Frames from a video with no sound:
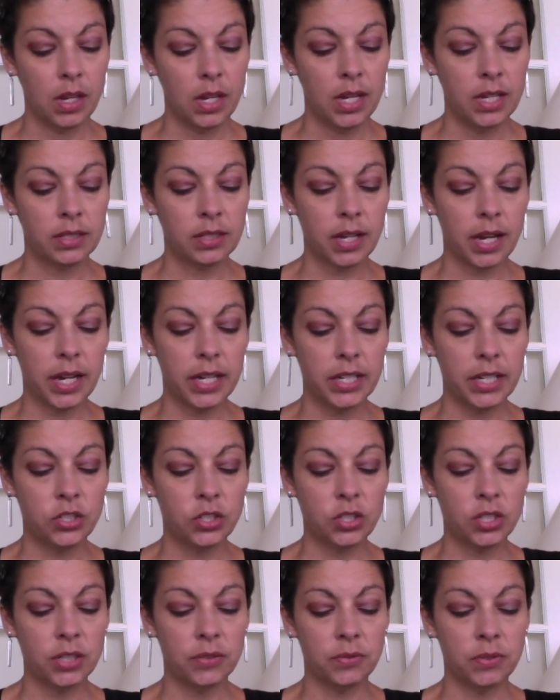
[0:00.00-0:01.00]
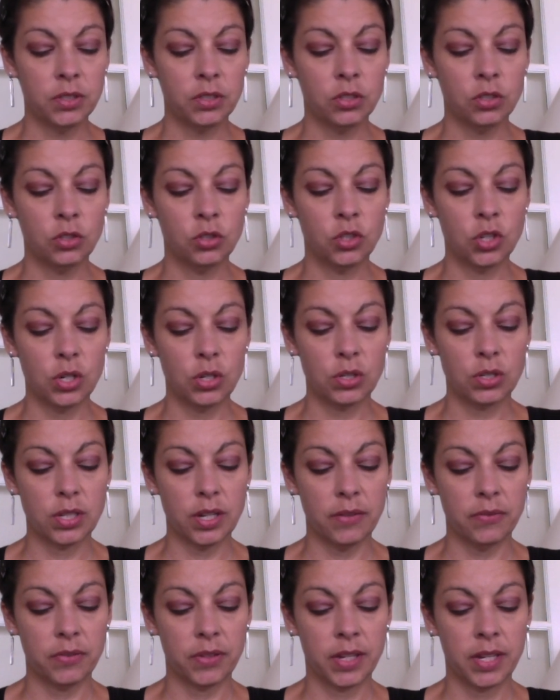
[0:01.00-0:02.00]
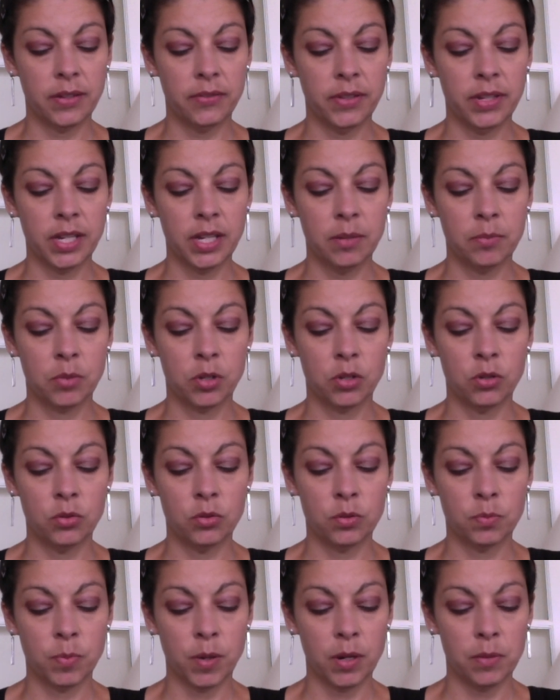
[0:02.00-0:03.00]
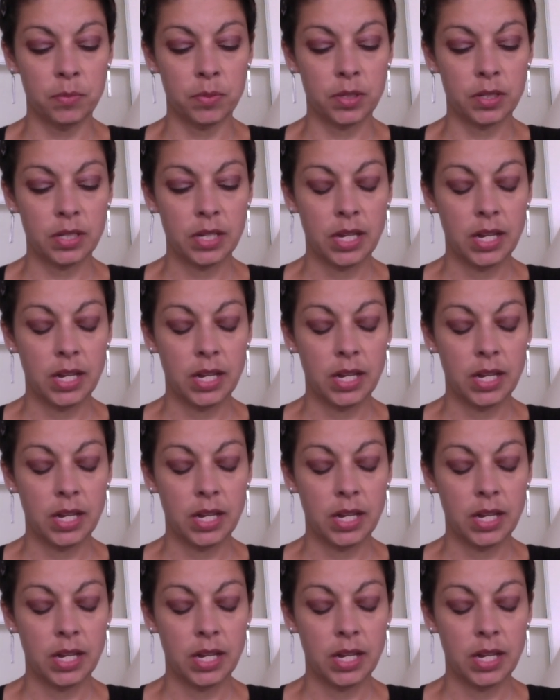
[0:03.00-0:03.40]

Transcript: His eyes shifted to Josef, giving him goosebumps,